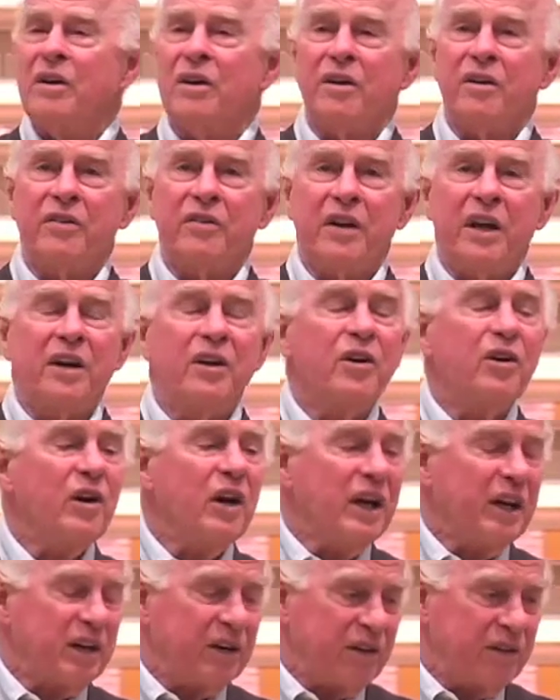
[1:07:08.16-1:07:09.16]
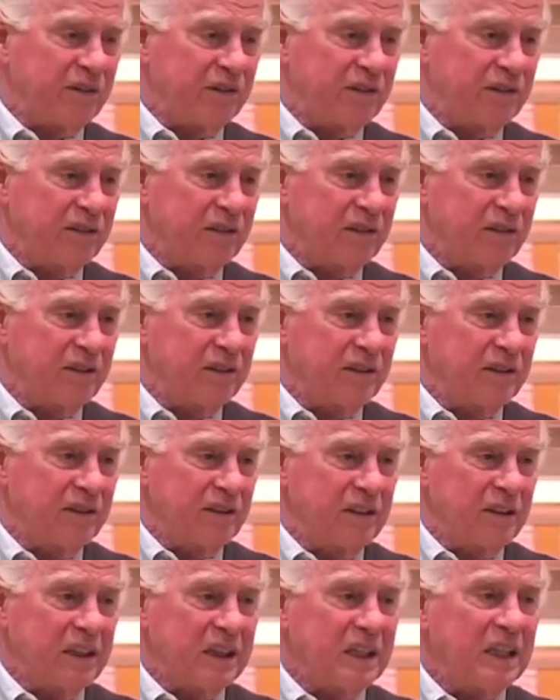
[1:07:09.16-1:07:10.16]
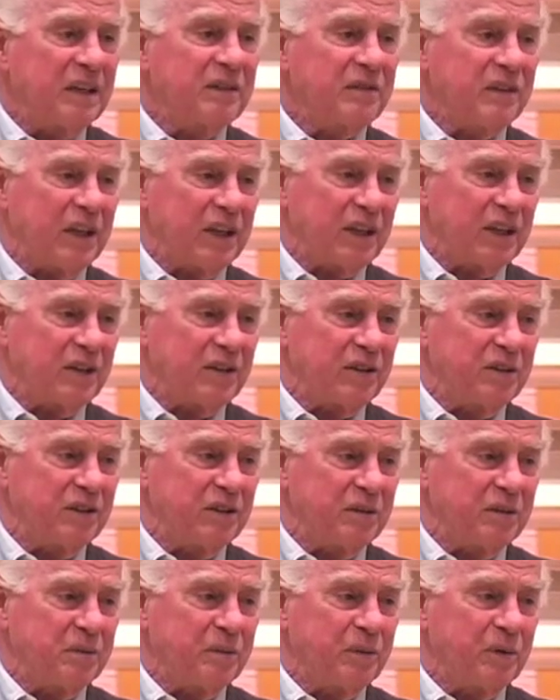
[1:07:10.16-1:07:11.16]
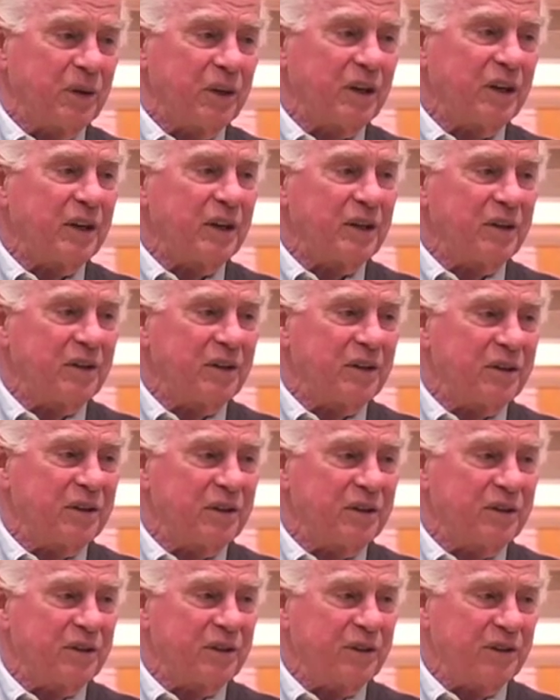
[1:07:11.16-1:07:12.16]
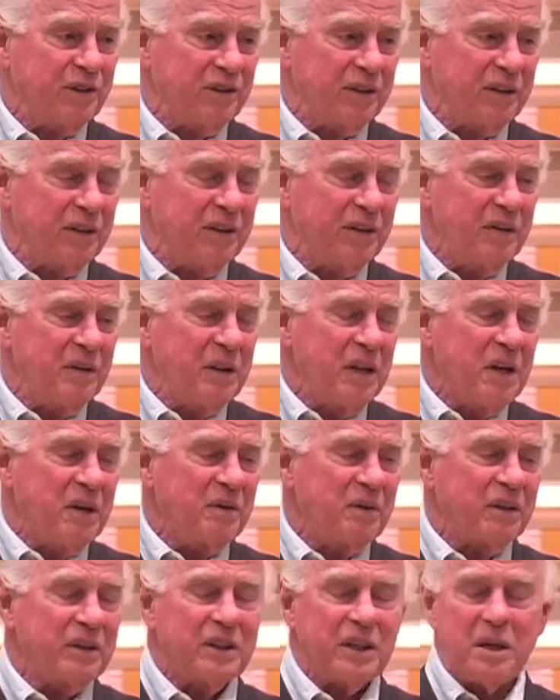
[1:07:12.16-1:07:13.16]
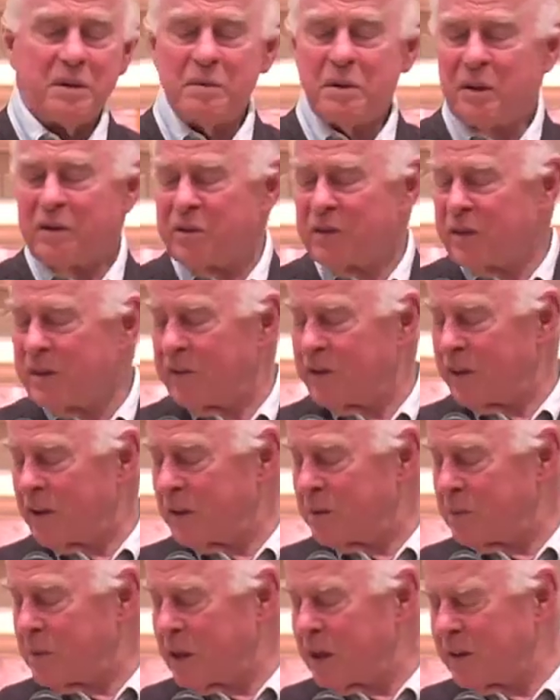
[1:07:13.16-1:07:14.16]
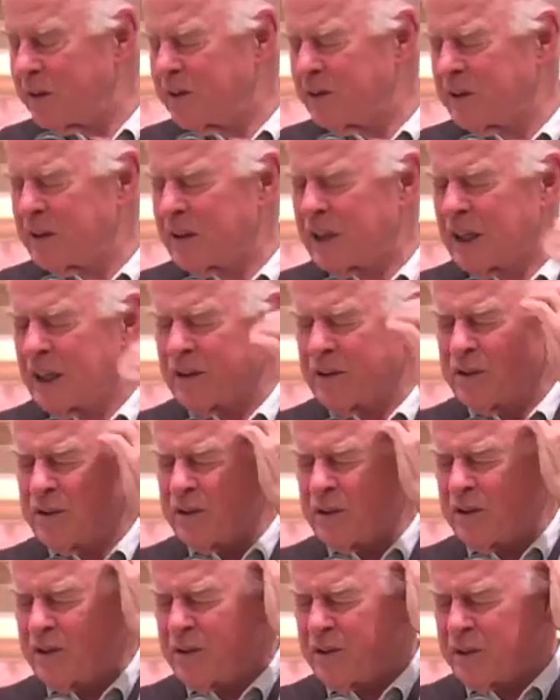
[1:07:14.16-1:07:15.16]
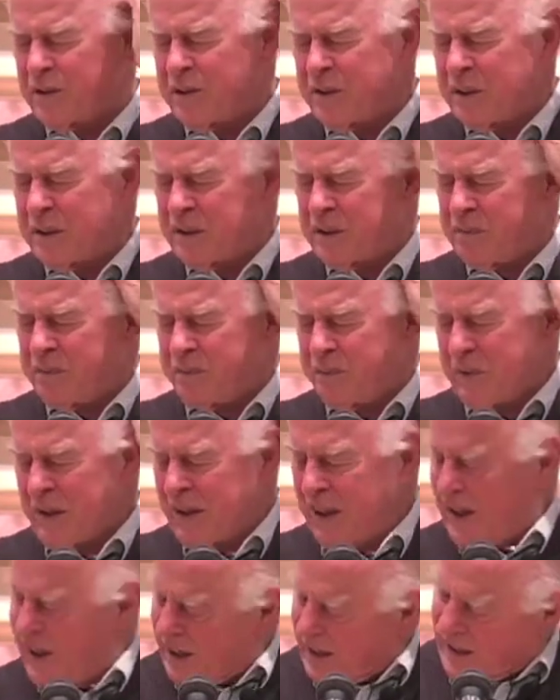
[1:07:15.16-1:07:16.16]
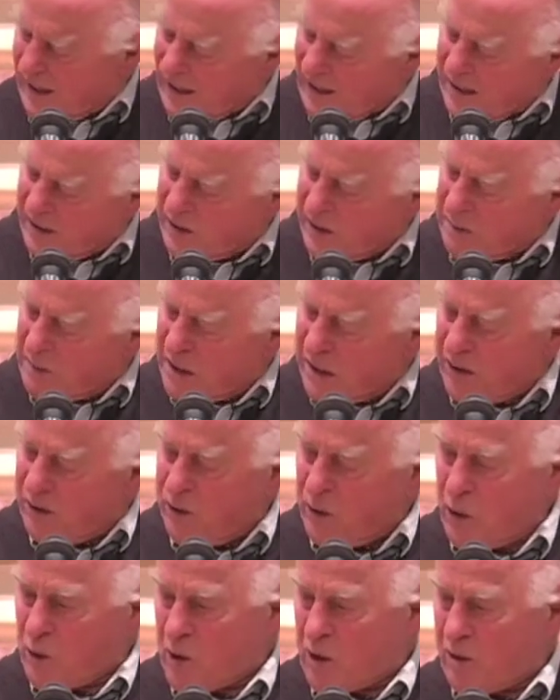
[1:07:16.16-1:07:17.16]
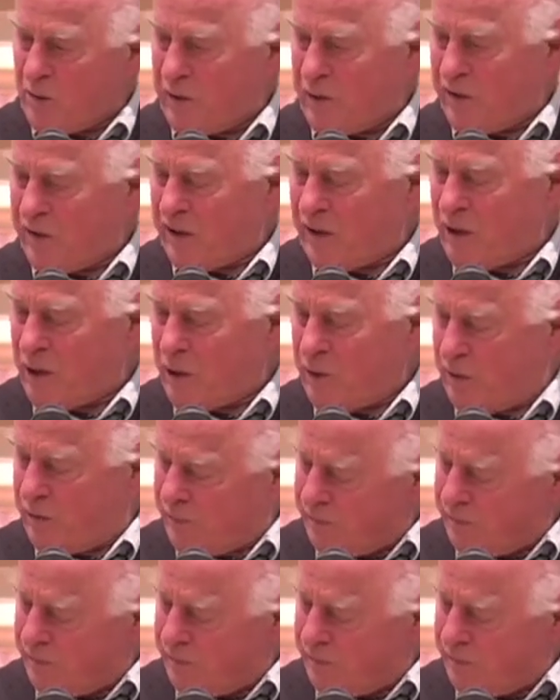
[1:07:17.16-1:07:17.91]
send her letters, love letters. Put it under her cushion. One time I was giving a marriage encounter and so on, and under my door was a note,